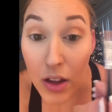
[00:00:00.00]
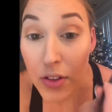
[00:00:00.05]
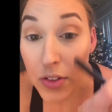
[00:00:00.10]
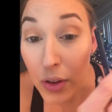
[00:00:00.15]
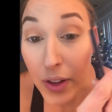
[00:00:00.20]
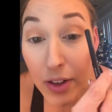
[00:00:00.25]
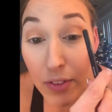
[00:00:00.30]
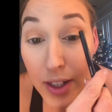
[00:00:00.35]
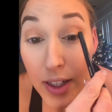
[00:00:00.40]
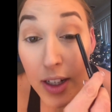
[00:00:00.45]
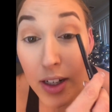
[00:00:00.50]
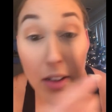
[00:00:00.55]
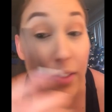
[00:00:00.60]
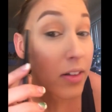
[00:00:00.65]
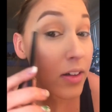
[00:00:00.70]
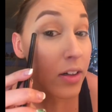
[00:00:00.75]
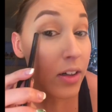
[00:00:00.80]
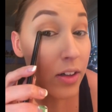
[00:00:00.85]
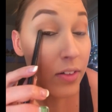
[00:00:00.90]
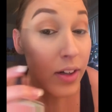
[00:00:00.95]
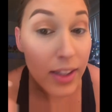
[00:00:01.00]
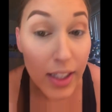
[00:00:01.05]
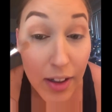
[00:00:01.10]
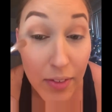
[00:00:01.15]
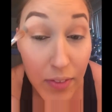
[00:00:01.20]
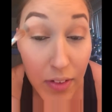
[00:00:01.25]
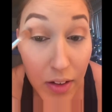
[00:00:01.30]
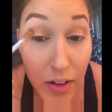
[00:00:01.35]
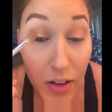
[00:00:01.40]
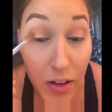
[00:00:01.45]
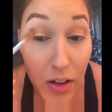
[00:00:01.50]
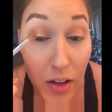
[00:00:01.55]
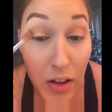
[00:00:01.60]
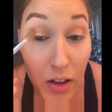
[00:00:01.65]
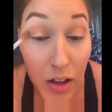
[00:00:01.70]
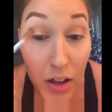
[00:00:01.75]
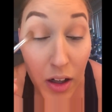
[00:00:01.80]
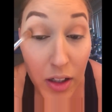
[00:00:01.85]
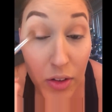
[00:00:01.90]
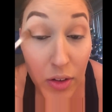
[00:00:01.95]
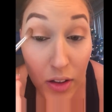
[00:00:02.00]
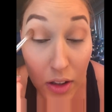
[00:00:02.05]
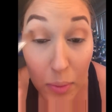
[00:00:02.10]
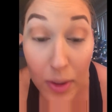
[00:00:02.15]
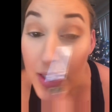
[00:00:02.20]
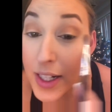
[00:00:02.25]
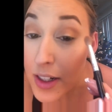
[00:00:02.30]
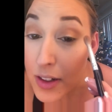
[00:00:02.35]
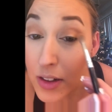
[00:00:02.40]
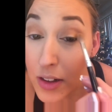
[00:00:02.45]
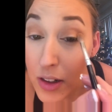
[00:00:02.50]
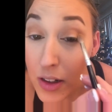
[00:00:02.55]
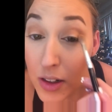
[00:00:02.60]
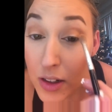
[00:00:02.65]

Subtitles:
So like right here, right there. I do it a little bit there.